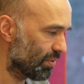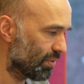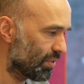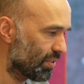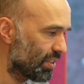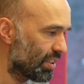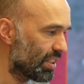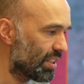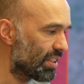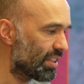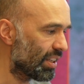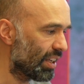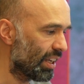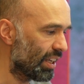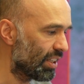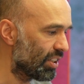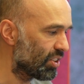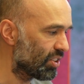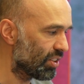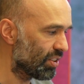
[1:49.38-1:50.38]
these
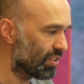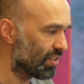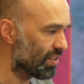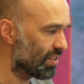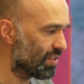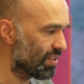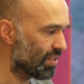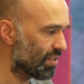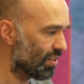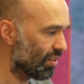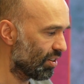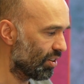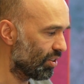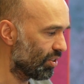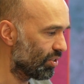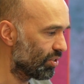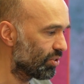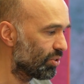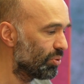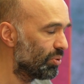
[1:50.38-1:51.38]
agents
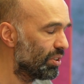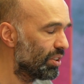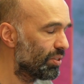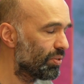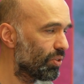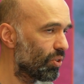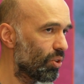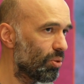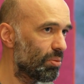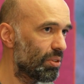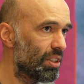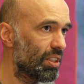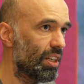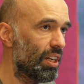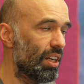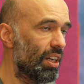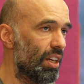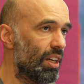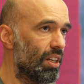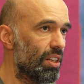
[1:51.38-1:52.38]
are doing for me.
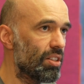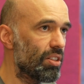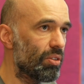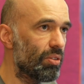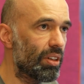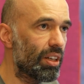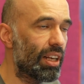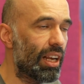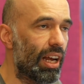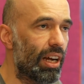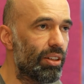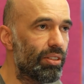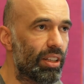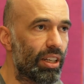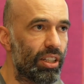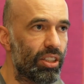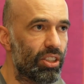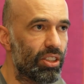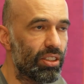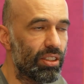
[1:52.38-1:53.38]
So a cloud
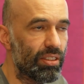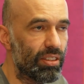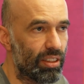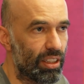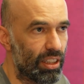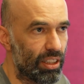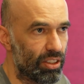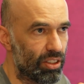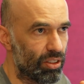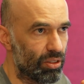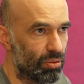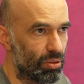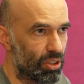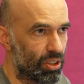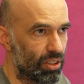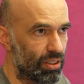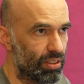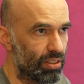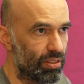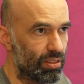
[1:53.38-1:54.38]
agent is an agent
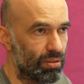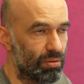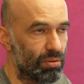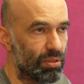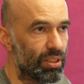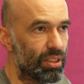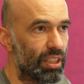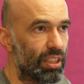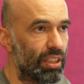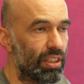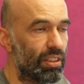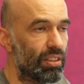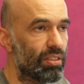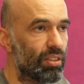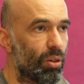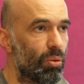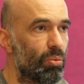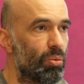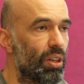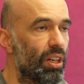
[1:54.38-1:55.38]
which is sitting
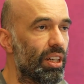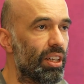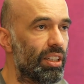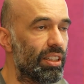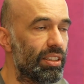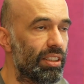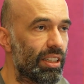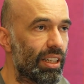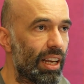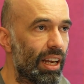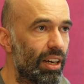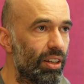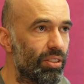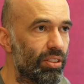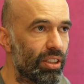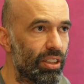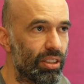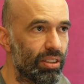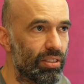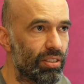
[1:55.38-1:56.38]
somewhere in the
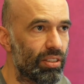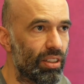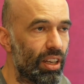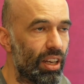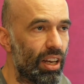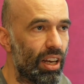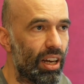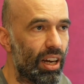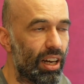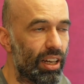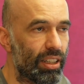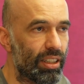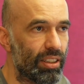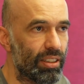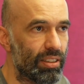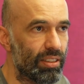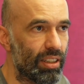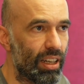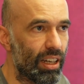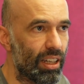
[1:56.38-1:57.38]
cloud and I
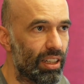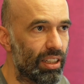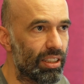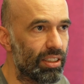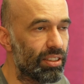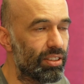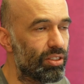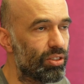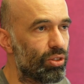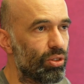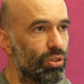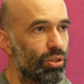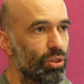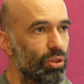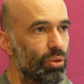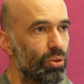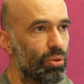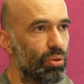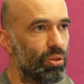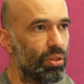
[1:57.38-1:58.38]
can tell it to
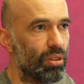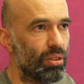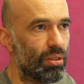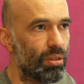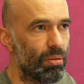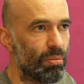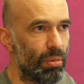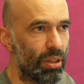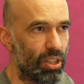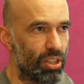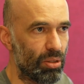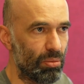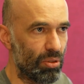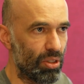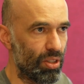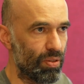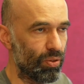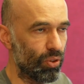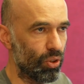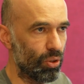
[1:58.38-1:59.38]
do
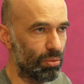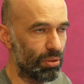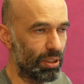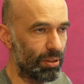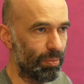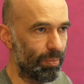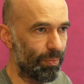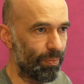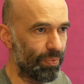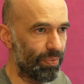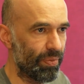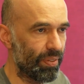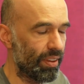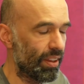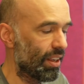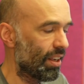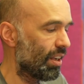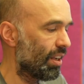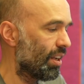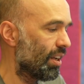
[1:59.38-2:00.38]
measurements for me.
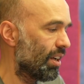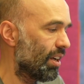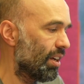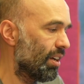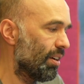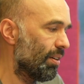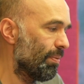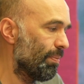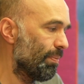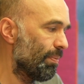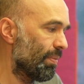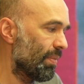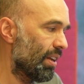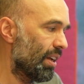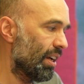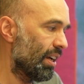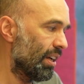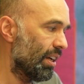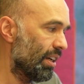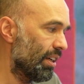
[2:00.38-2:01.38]
An
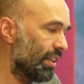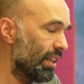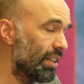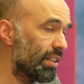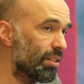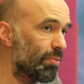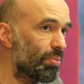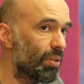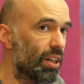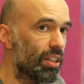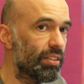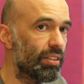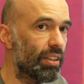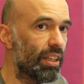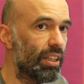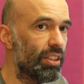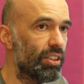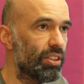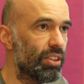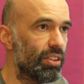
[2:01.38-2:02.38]
enterprise
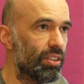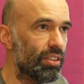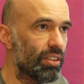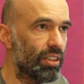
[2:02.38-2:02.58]
agent